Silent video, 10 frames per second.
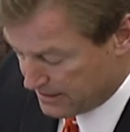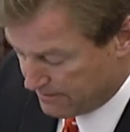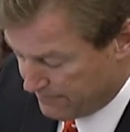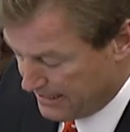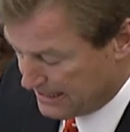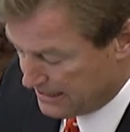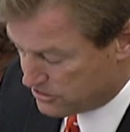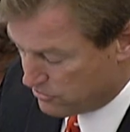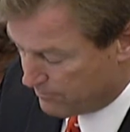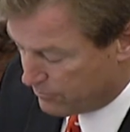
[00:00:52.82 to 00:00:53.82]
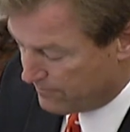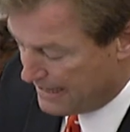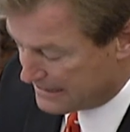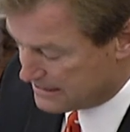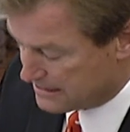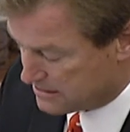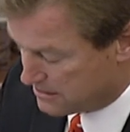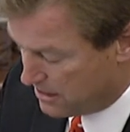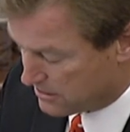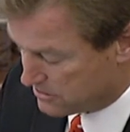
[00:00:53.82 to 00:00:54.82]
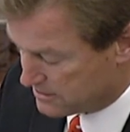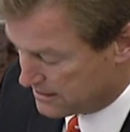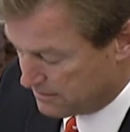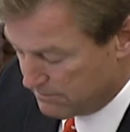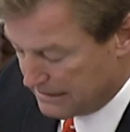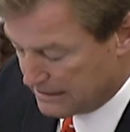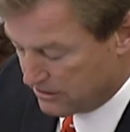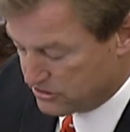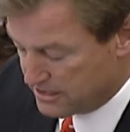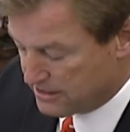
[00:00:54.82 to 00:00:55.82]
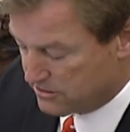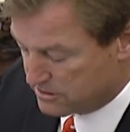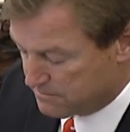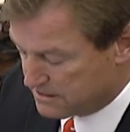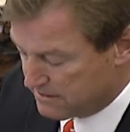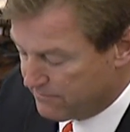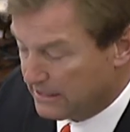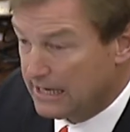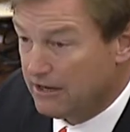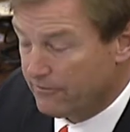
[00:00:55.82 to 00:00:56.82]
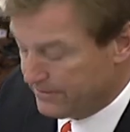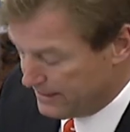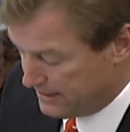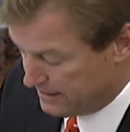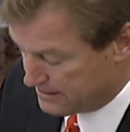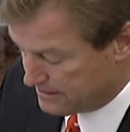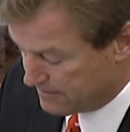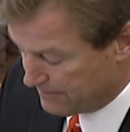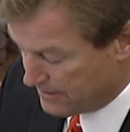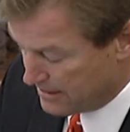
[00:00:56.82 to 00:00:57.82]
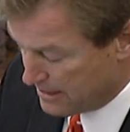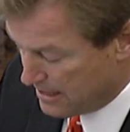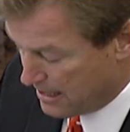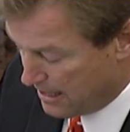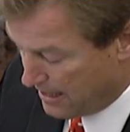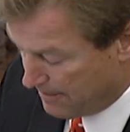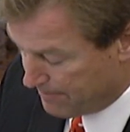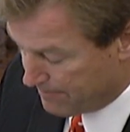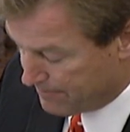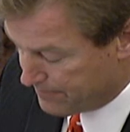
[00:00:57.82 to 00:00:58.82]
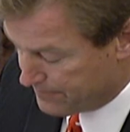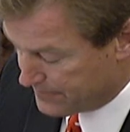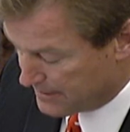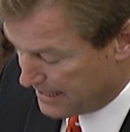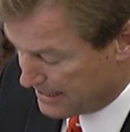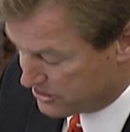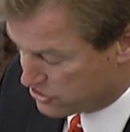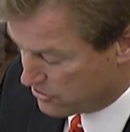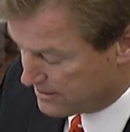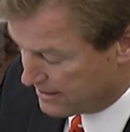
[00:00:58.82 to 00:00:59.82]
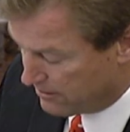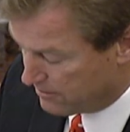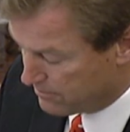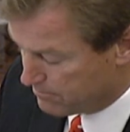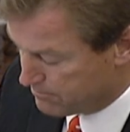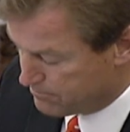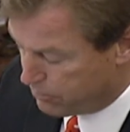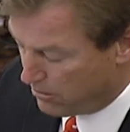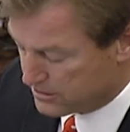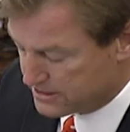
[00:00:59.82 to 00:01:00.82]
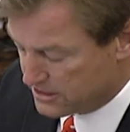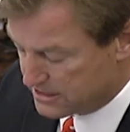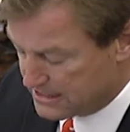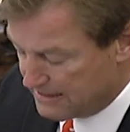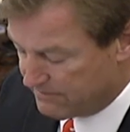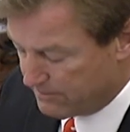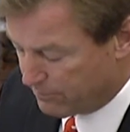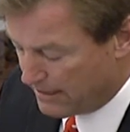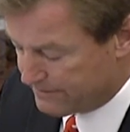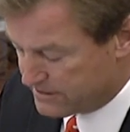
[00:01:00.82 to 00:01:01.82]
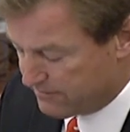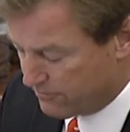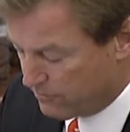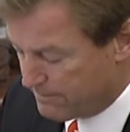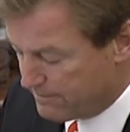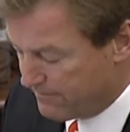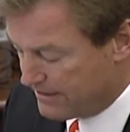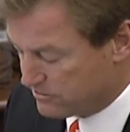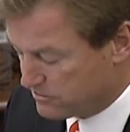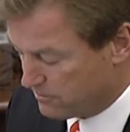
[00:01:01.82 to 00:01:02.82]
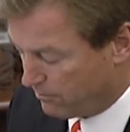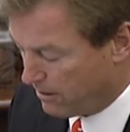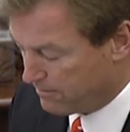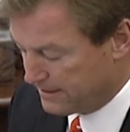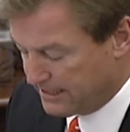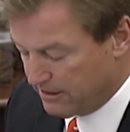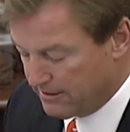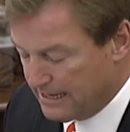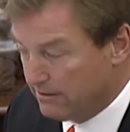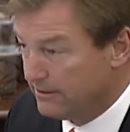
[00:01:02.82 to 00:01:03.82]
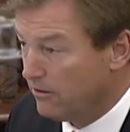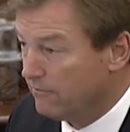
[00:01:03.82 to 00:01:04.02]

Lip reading: The VA needs to improve access to doctors that can meet their gender-specific health needs and ensure their policies on safety and privacy for women veterans are properly carried out in